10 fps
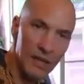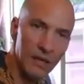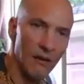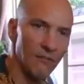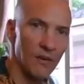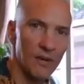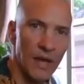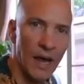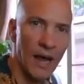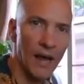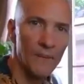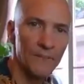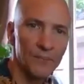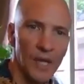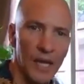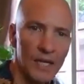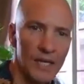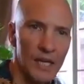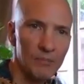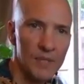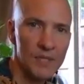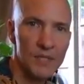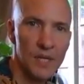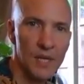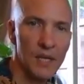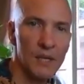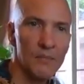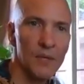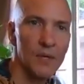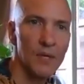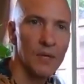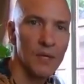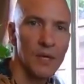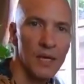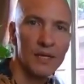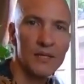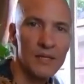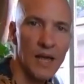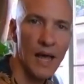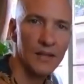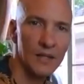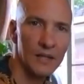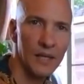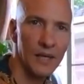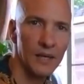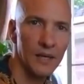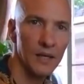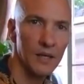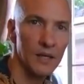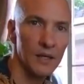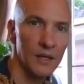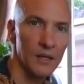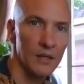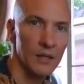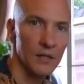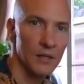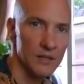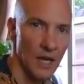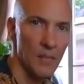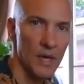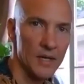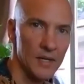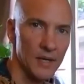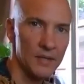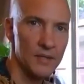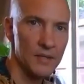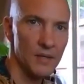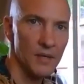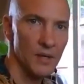cover that and keep the steam inside the lid. Does that make sense?